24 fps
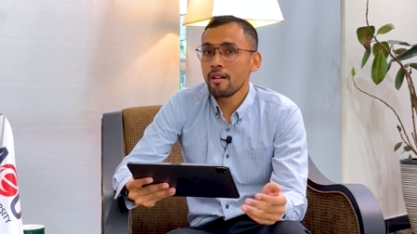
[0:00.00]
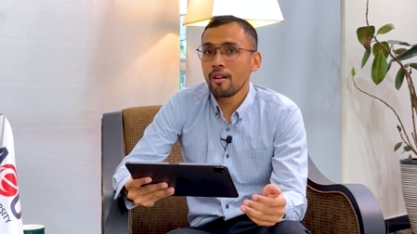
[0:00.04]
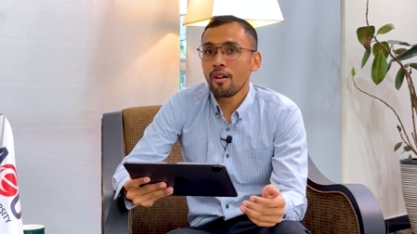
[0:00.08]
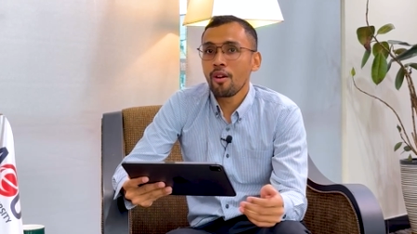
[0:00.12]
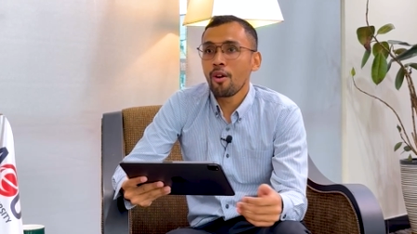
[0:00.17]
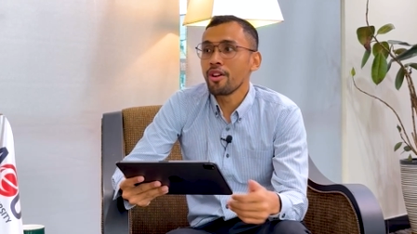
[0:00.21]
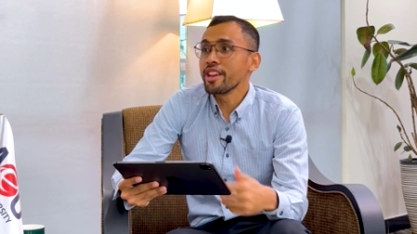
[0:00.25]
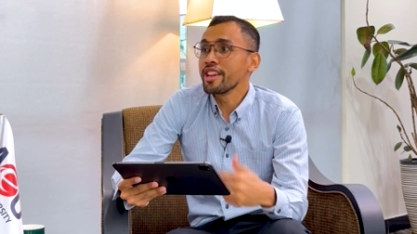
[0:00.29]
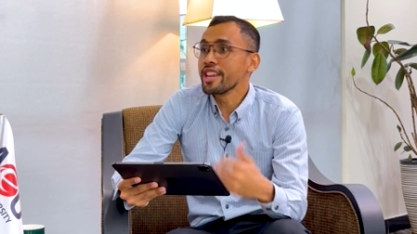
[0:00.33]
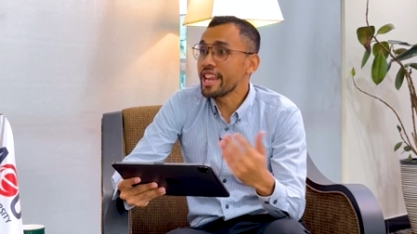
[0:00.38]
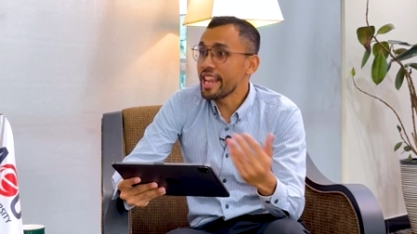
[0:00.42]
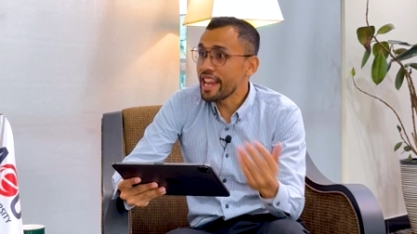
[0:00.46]

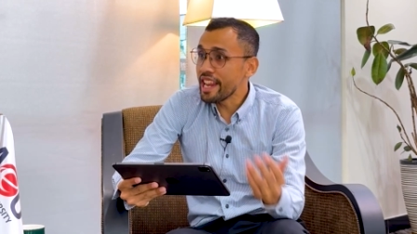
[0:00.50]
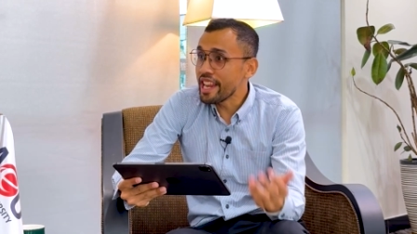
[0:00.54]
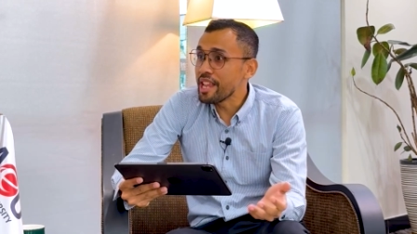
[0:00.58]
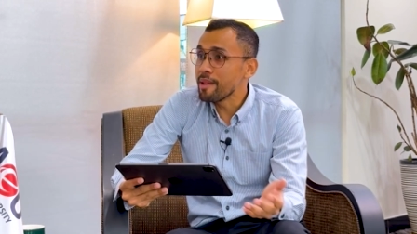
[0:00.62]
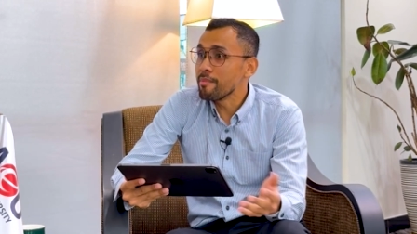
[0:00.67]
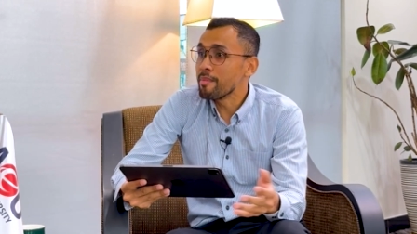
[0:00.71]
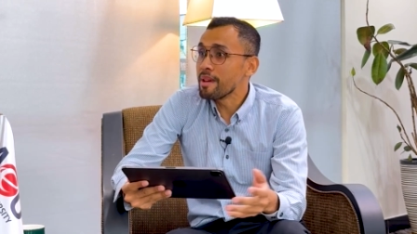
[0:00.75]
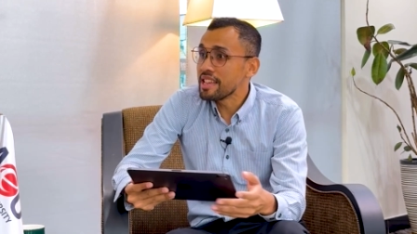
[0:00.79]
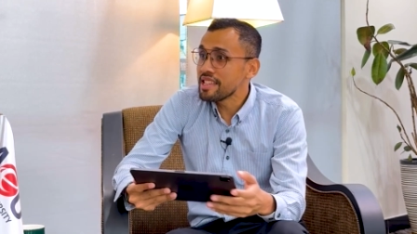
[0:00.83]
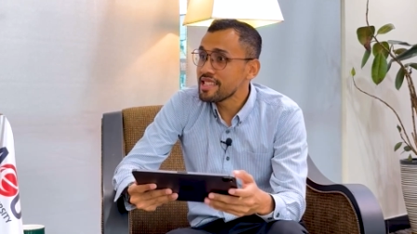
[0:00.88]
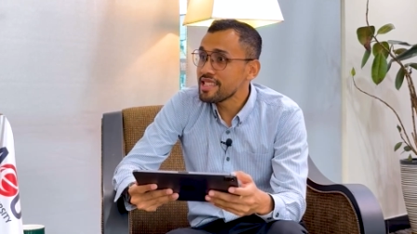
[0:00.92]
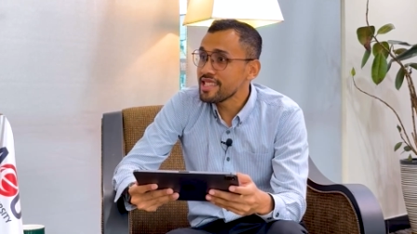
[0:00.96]
on a daily
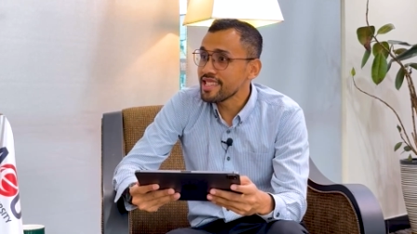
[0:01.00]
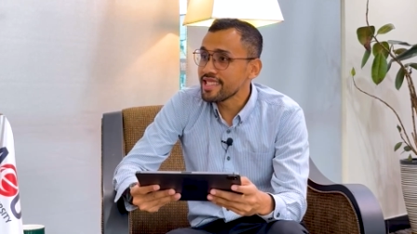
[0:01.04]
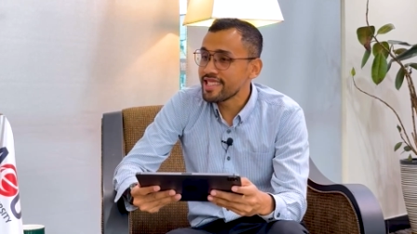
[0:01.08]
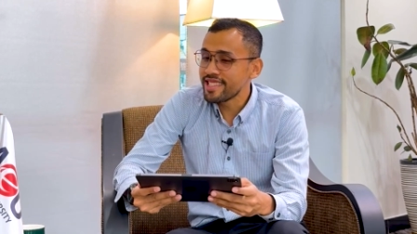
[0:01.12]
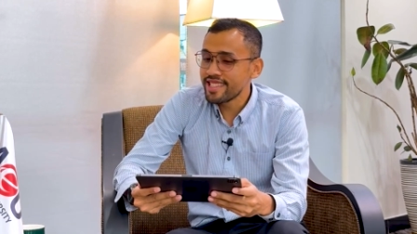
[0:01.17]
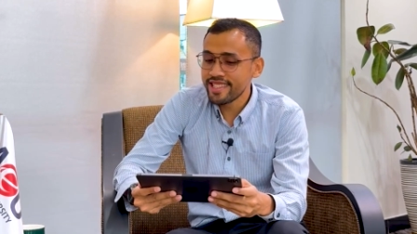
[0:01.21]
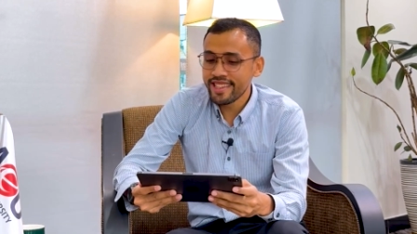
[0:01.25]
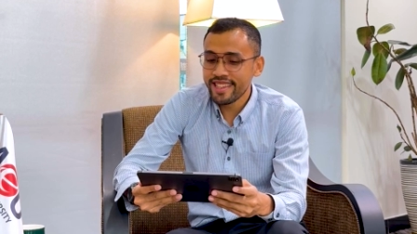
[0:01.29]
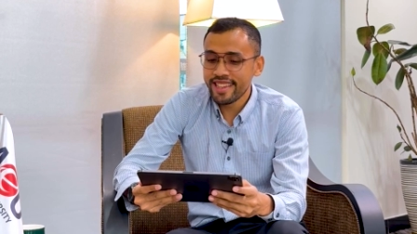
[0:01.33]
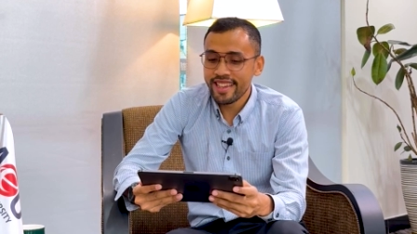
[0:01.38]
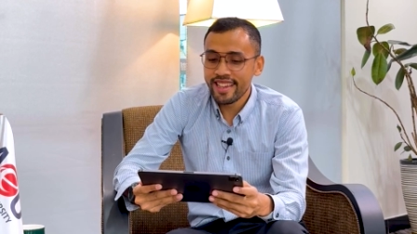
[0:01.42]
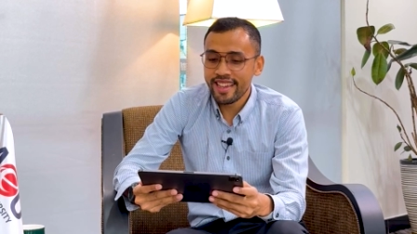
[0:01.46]

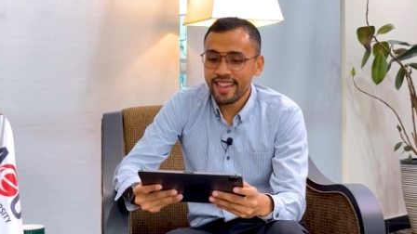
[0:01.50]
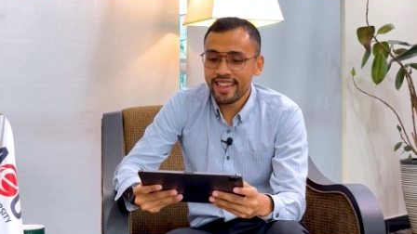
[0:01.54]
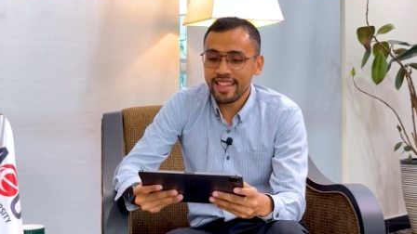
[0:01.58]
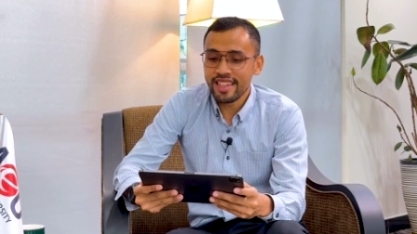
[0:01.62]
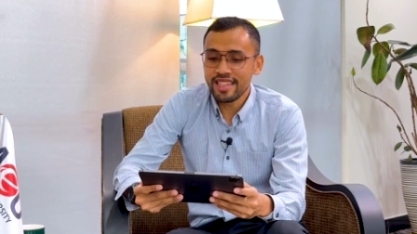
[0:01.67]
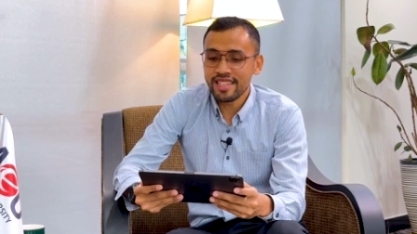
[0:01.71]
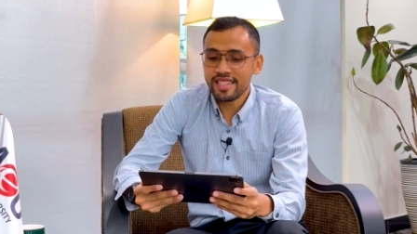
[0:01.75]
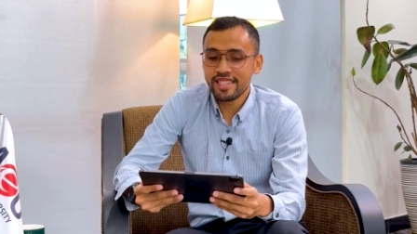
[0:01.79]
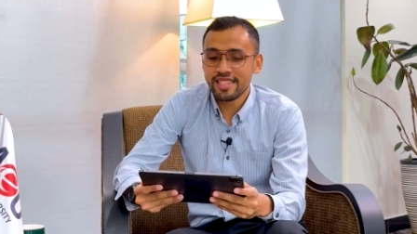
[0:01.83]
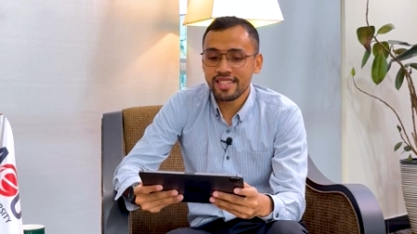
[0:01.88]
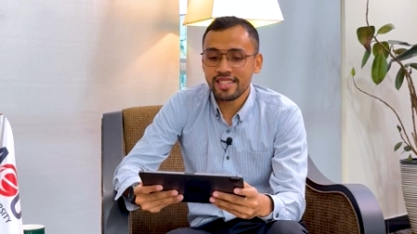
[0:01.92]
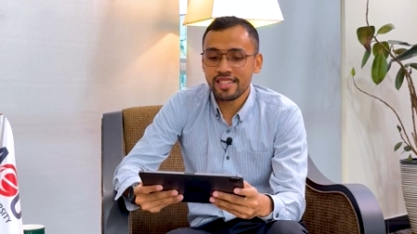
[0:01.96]
basis
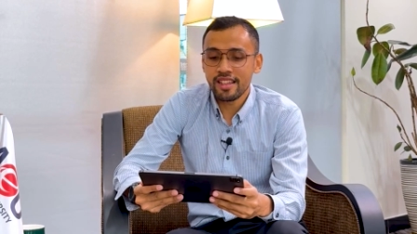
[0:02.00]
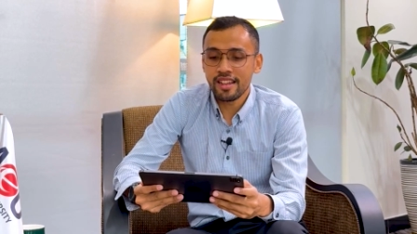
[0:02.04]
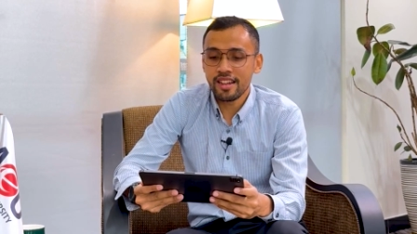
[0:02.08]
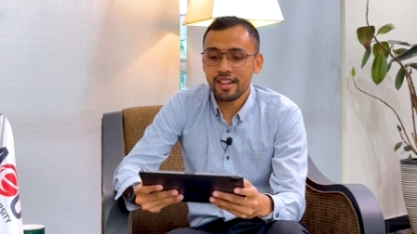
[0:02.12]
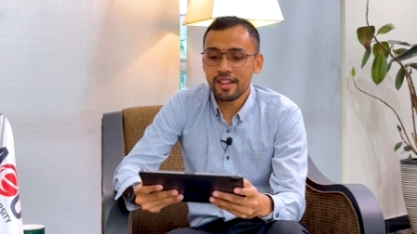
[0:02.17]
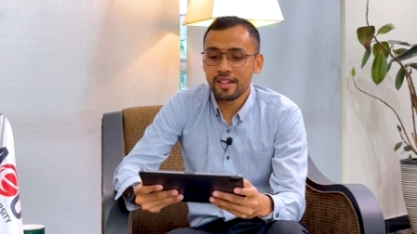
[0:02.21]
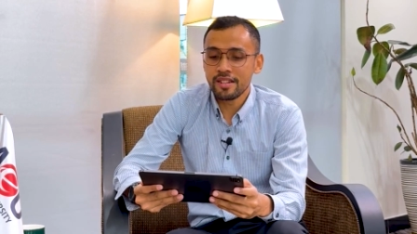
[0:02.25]
is